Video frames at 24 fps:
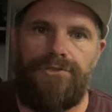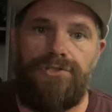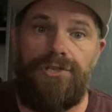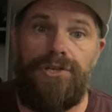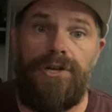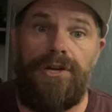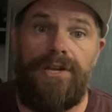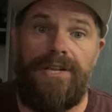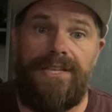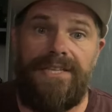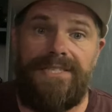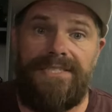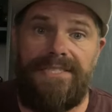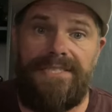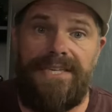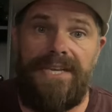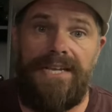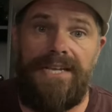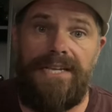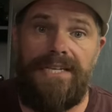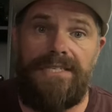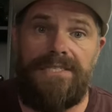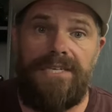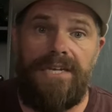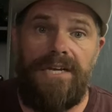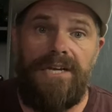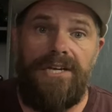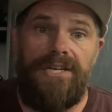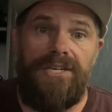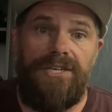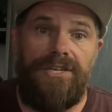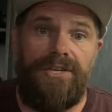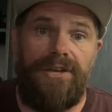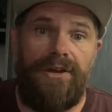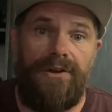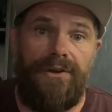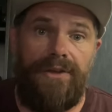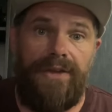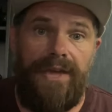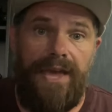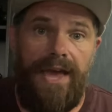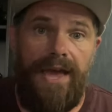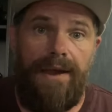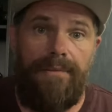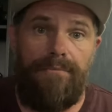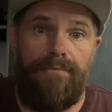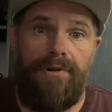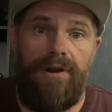So you go to the settings, you go
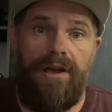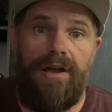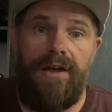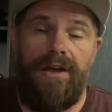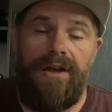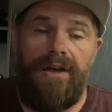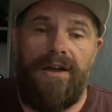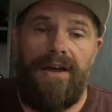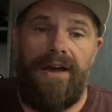camera,